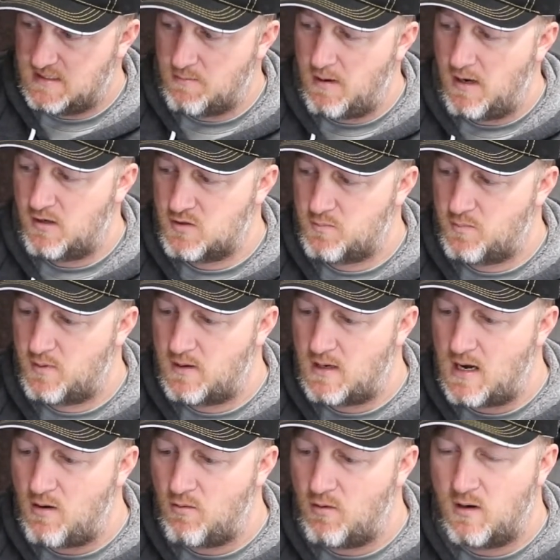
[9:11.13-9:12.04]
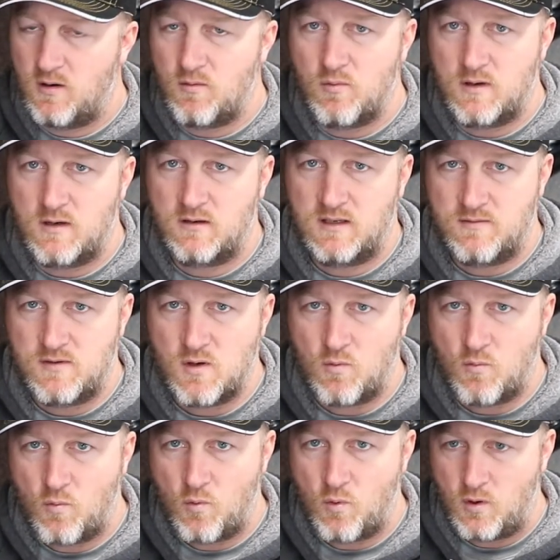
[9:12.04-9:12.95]
the miles per hour when it'll give you
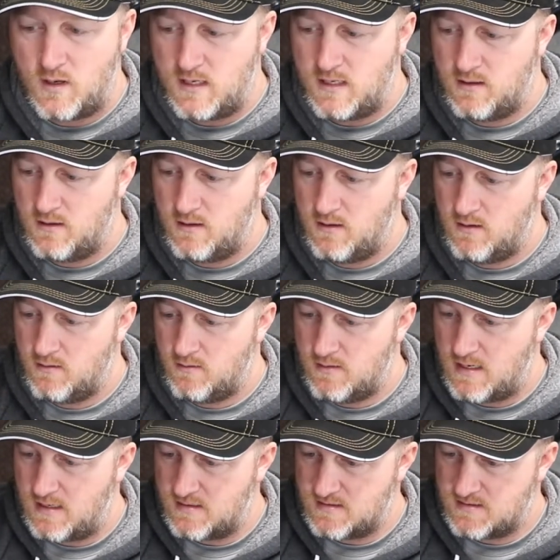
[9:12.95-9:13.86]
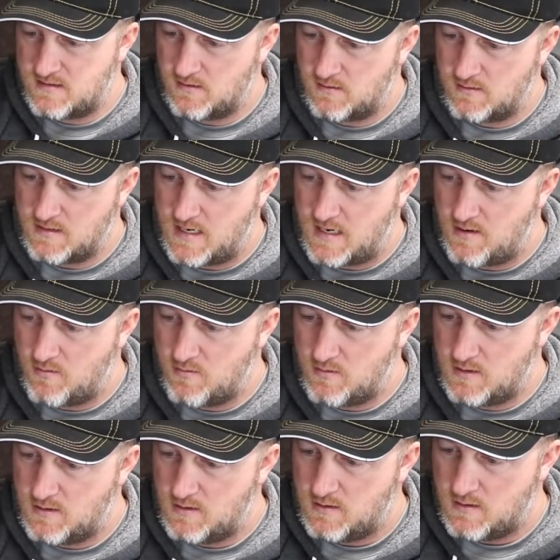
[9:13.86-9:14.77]
a warning that it's still
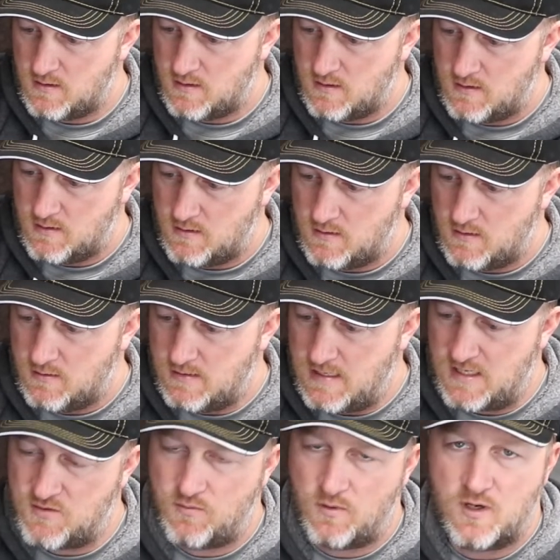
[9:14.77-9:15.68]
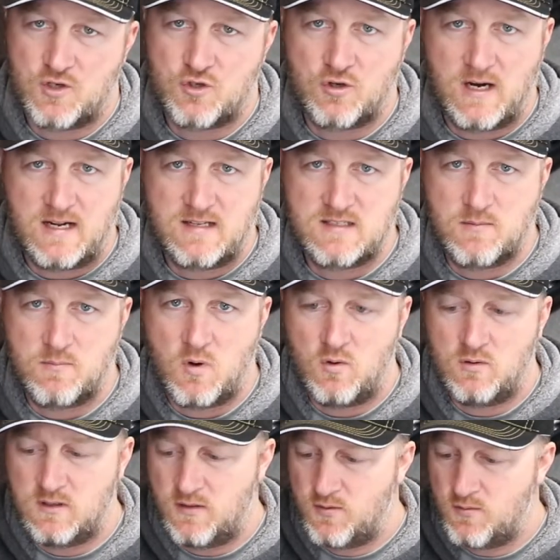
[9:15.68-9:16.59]
down. That's for a transom
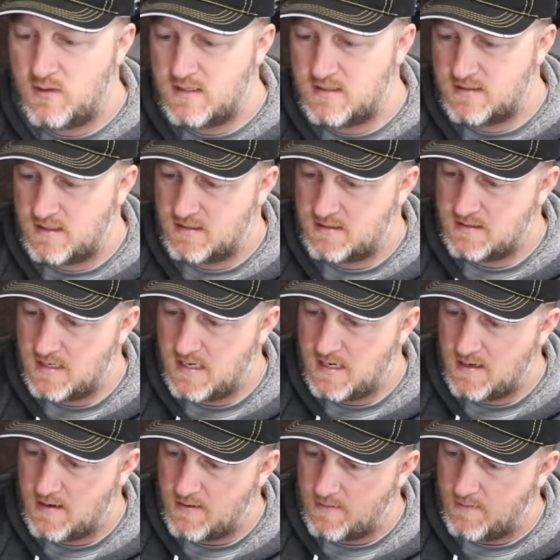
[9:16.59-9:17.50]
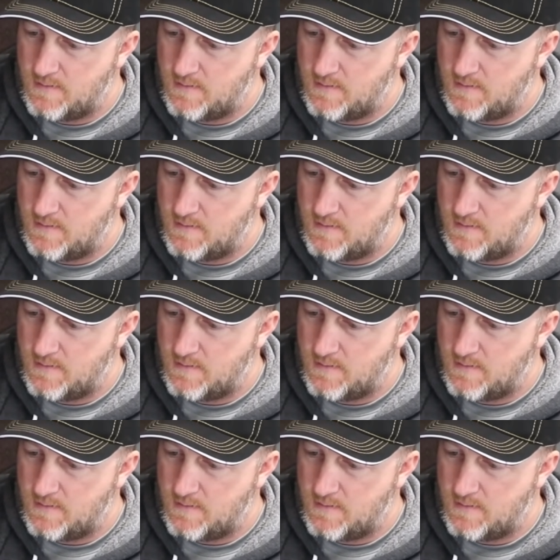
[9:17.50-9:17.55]
mounted 360.